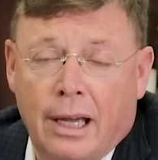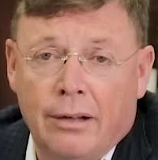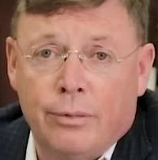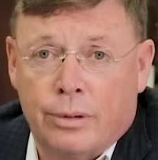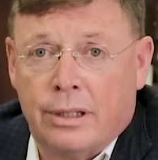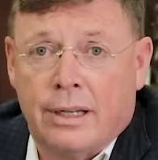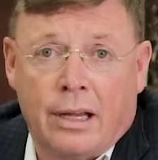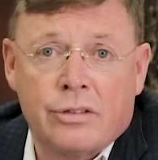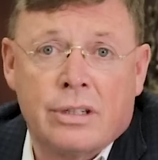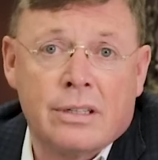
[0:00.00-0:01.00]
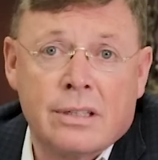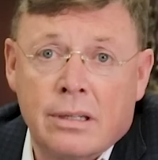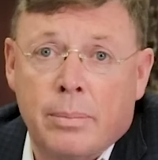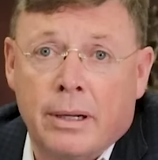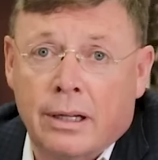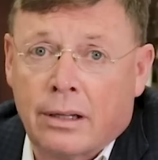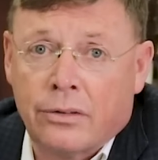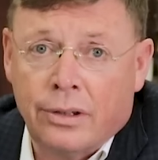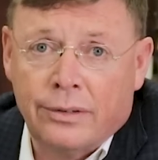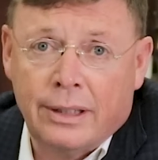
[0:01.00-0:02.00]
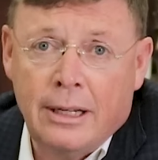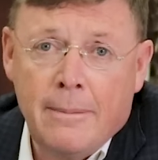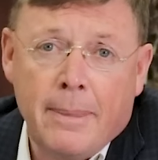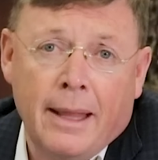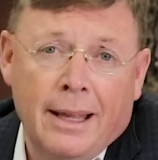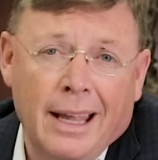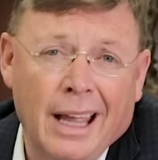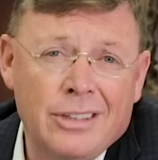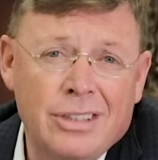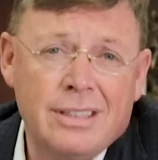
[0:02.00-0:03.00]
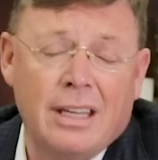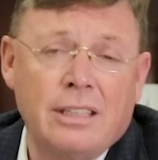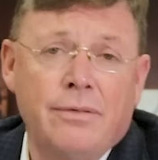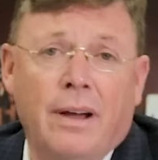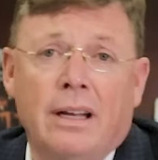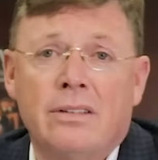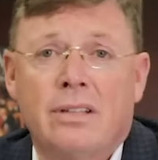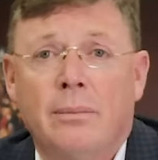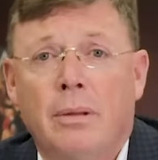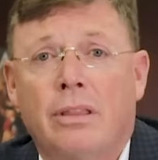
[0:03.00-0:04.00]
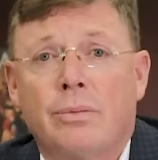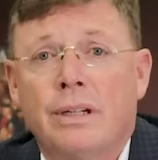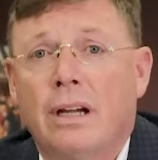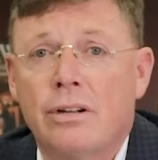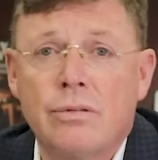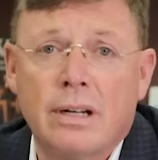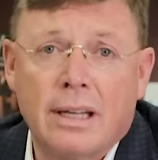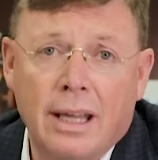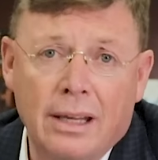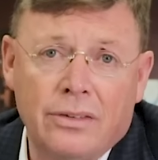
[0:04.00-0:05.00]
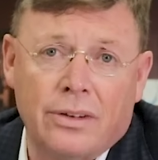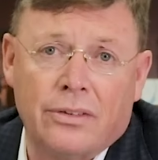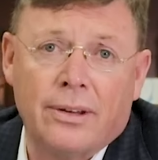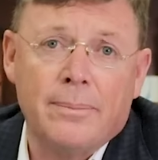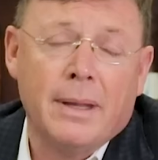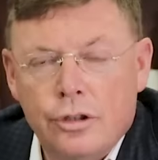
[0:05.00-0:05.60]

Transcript: in California. Now she does independent consulting, and she's testified in some 300 cases.